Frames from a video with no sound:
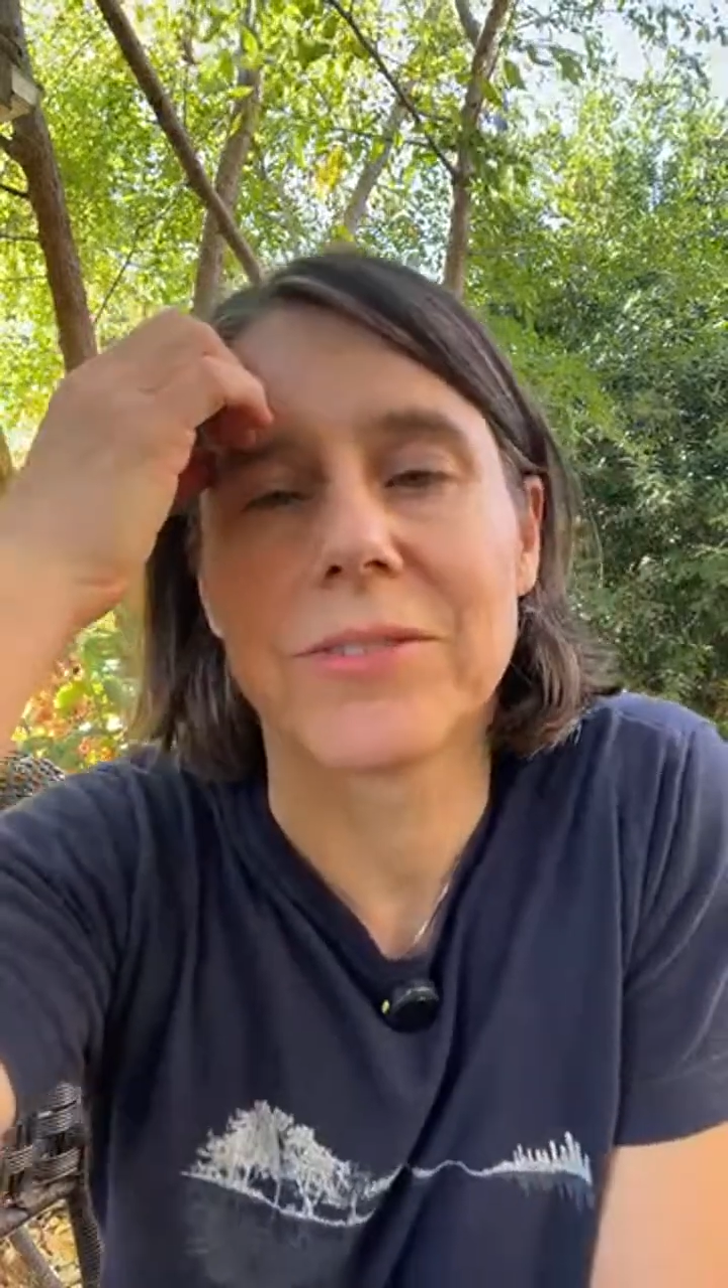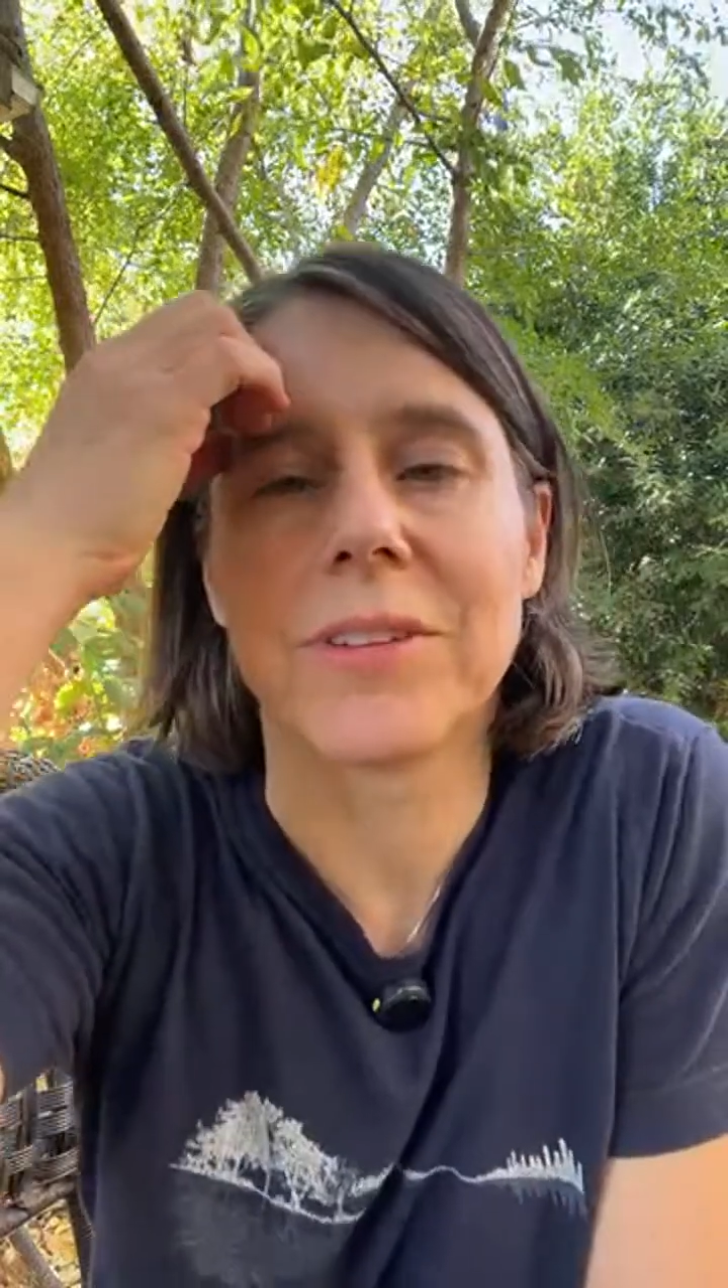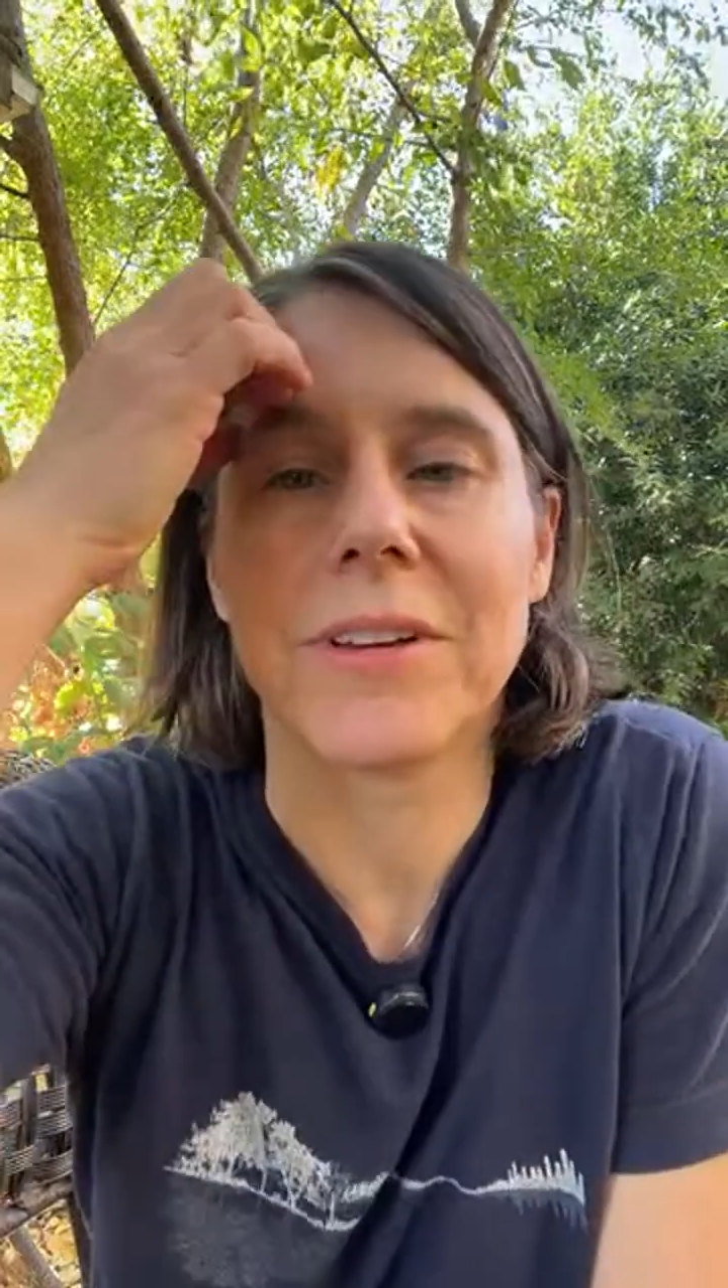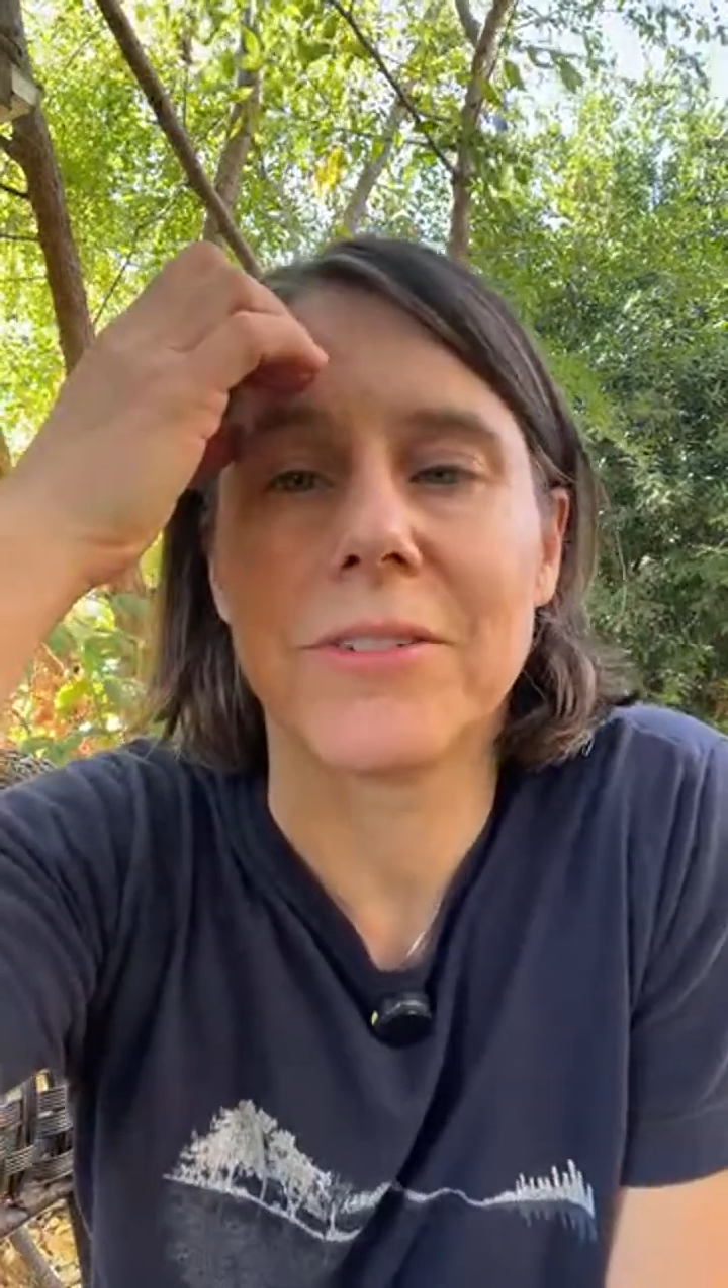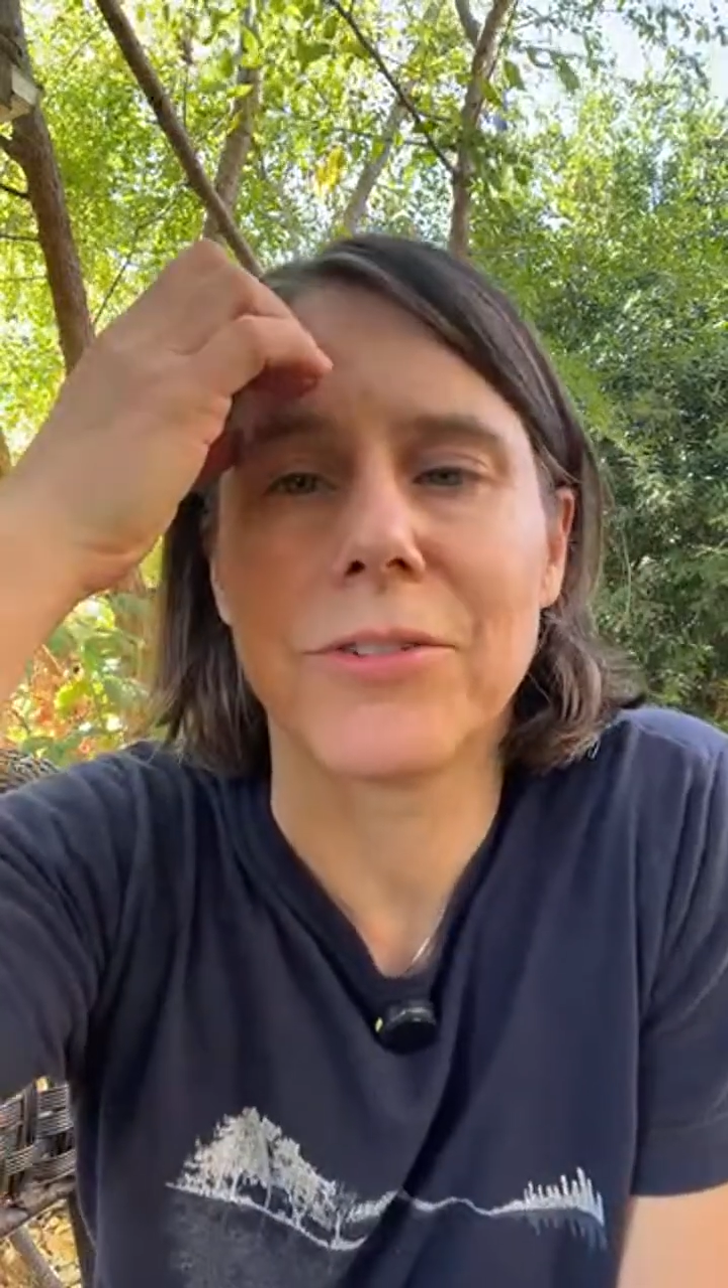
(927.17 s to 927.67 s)

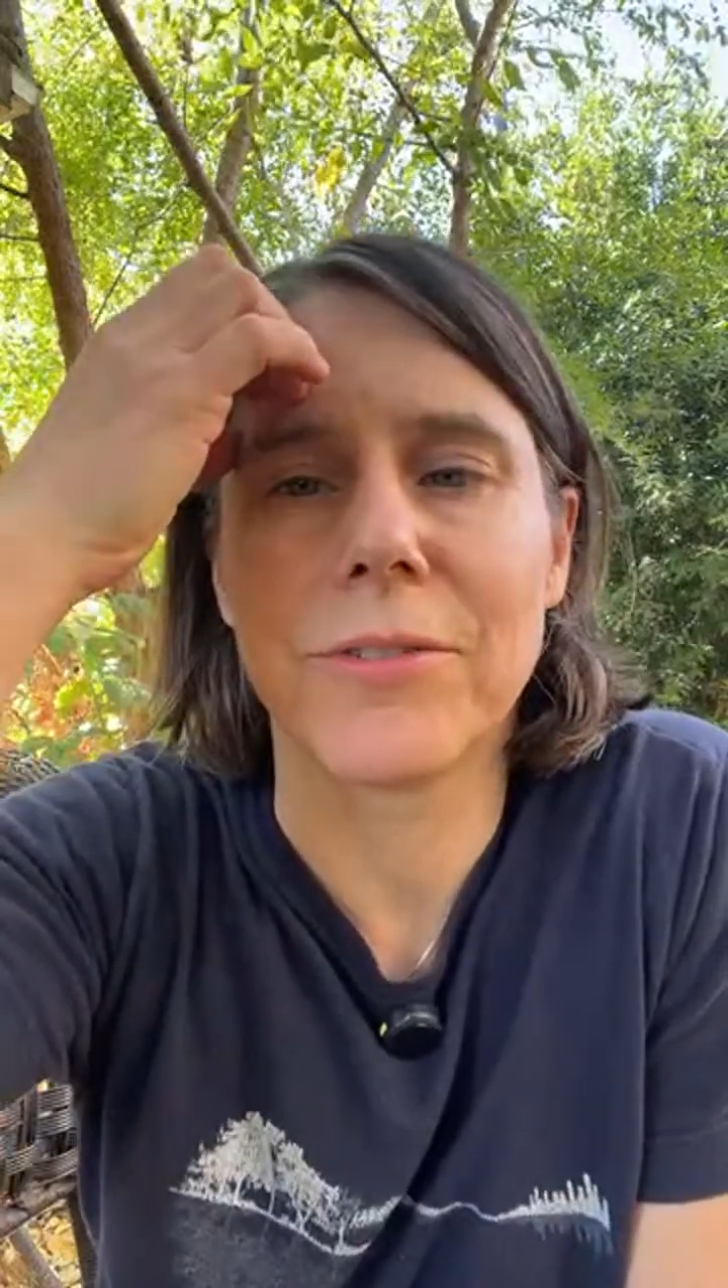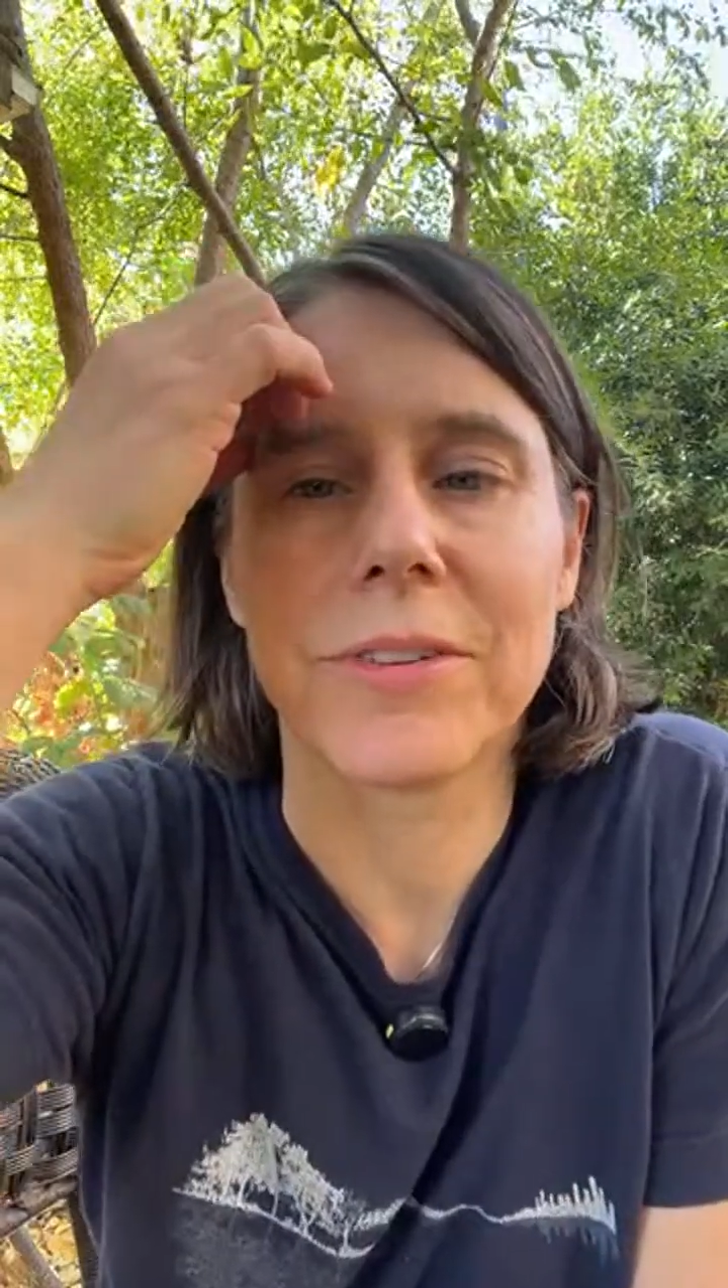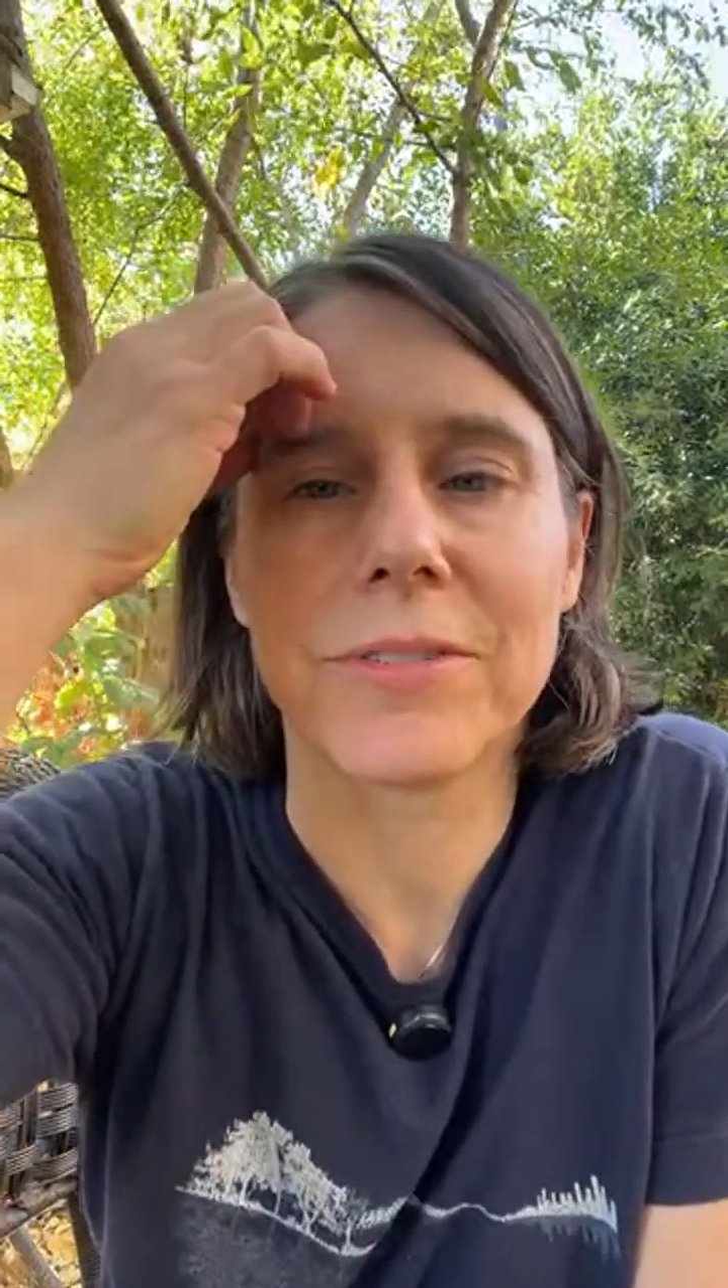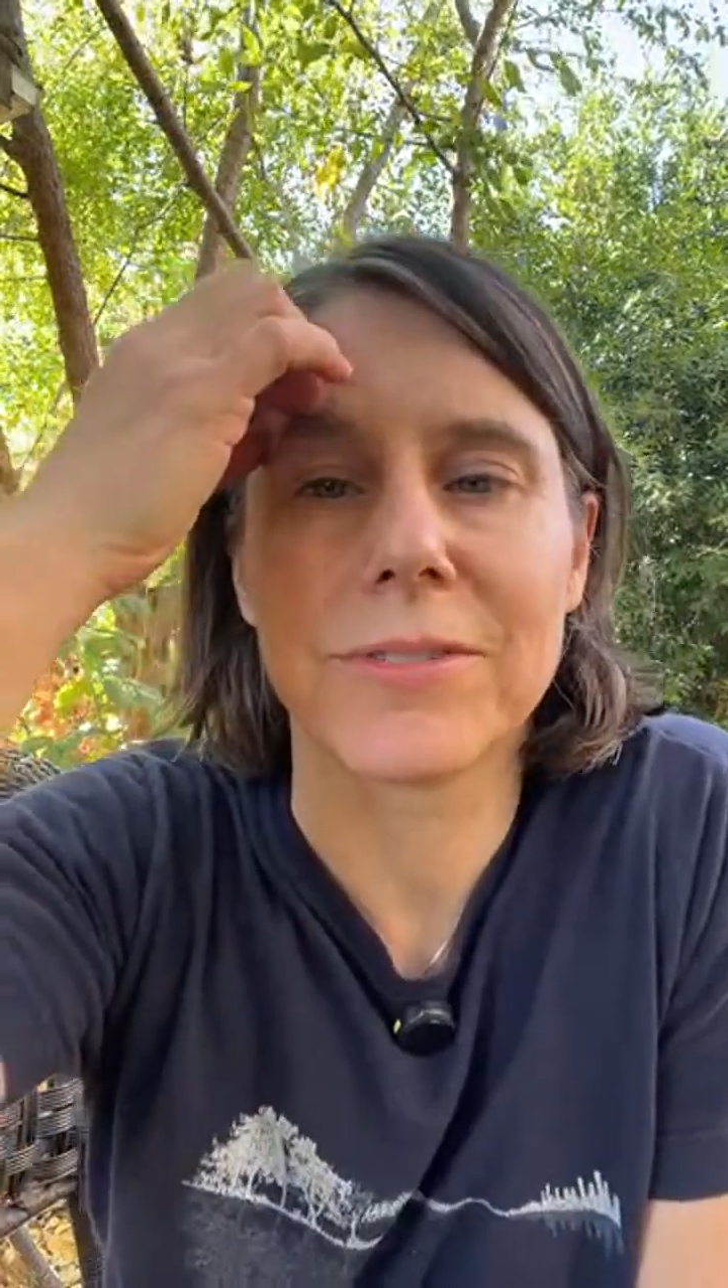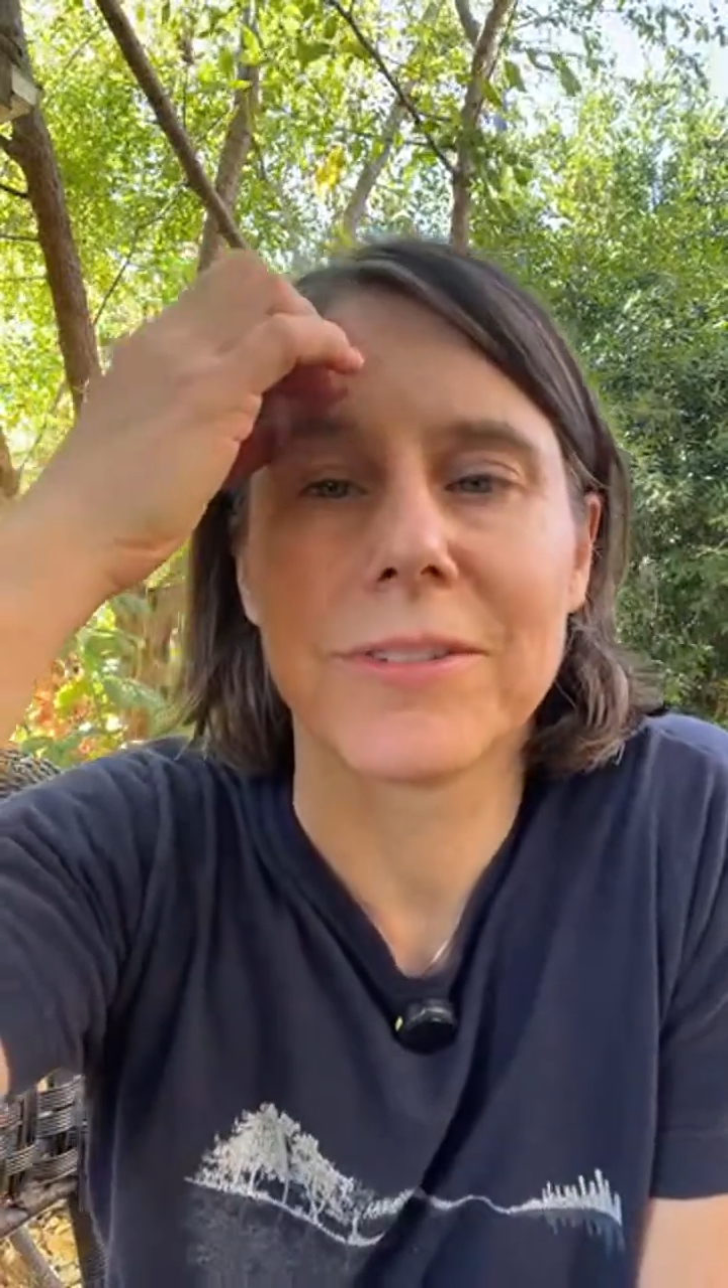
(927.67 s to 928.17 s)
nervous,